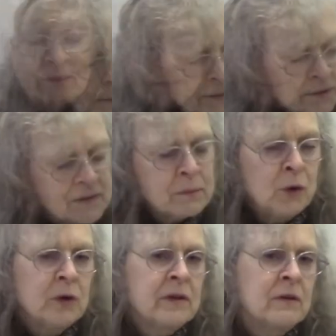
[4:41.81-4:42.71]
There's
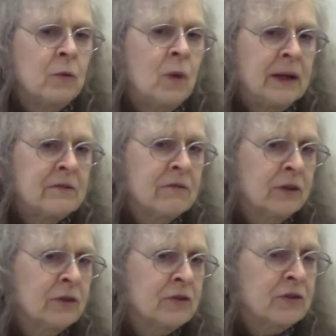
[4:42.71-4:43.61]
more than one
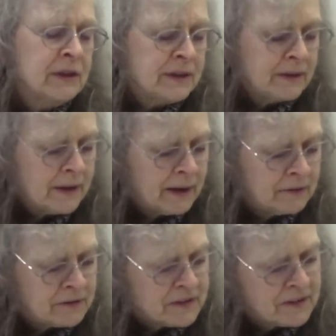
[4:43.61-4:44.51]
version
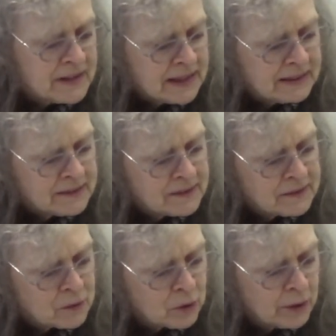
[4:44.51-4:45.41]
of today's
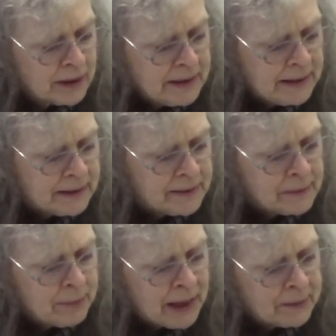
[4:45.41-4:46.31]
story in the
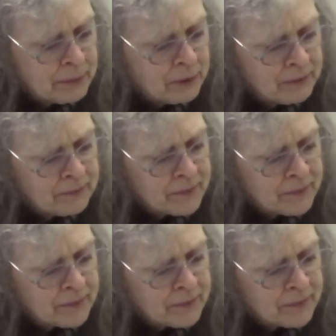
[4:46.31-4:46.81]
Bible.